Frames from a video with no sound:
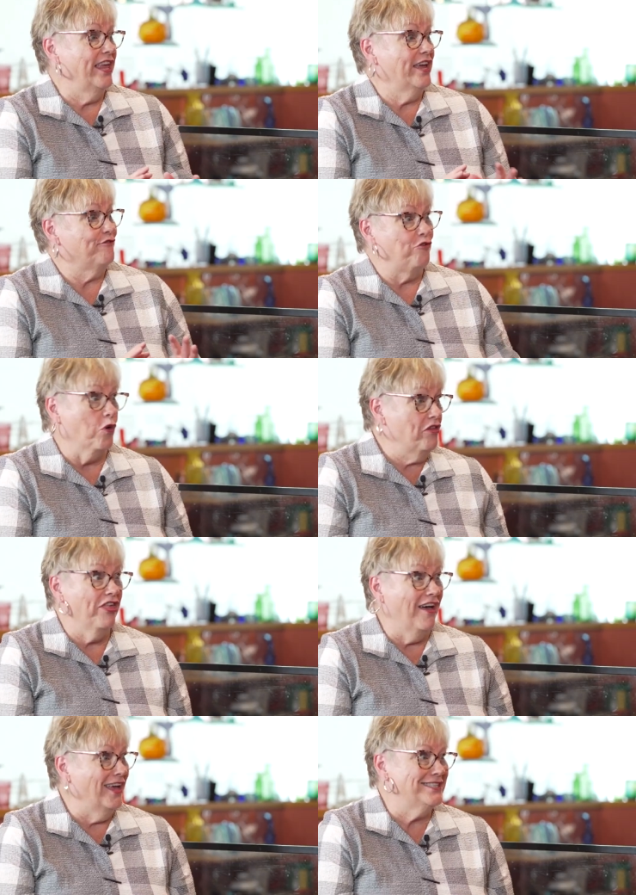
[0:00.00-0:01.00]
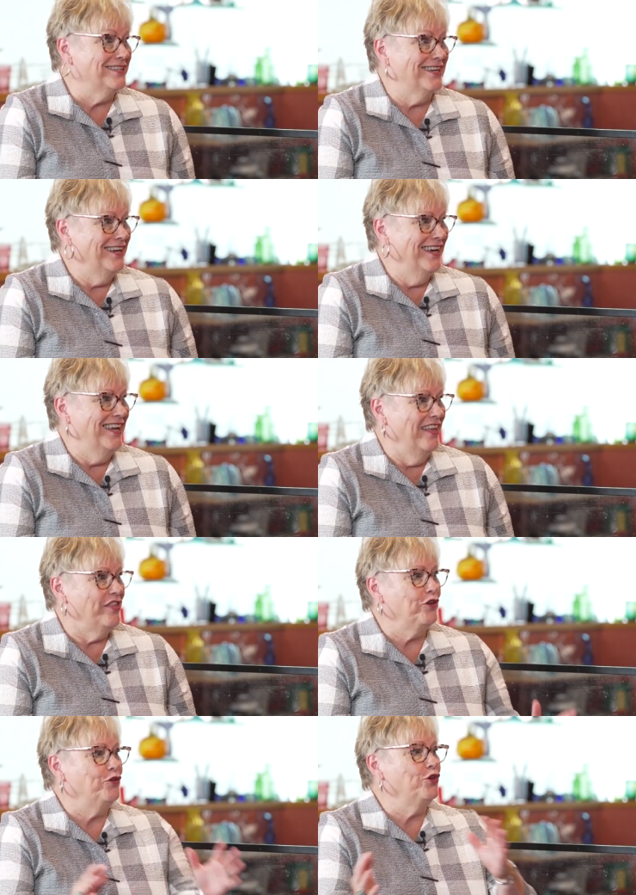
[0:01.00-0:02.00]
they had forethought they
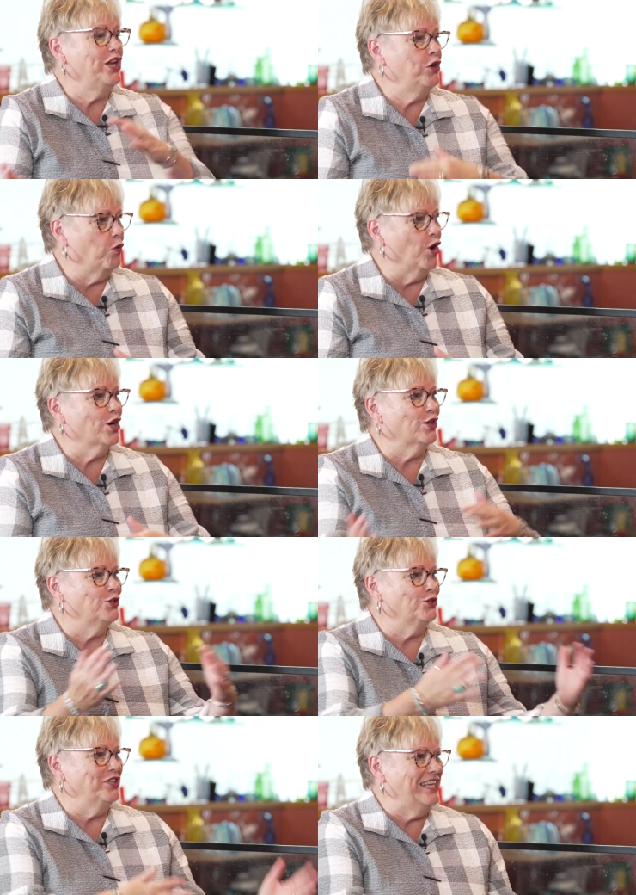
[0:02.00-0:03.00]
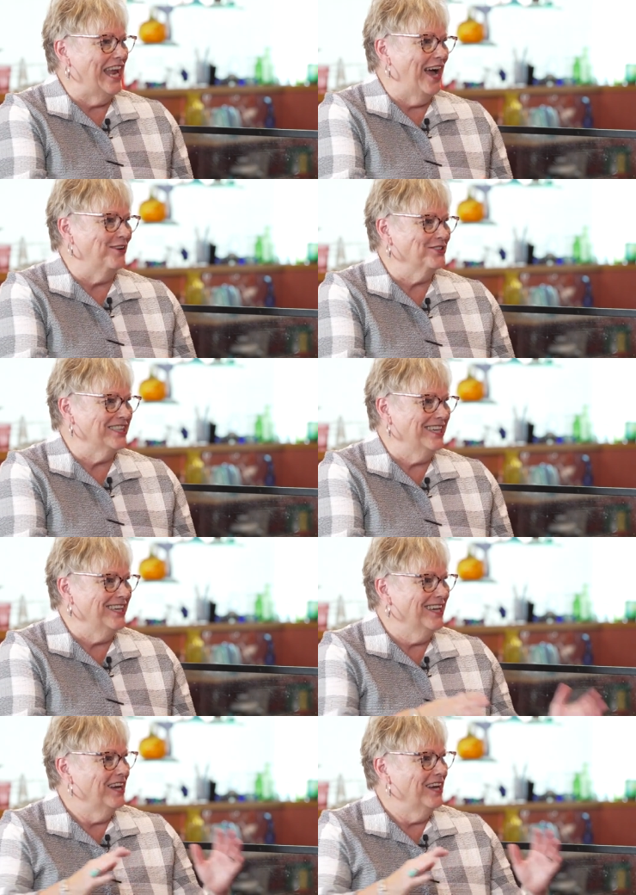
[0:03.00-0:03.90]
that if you need workers, you need housing.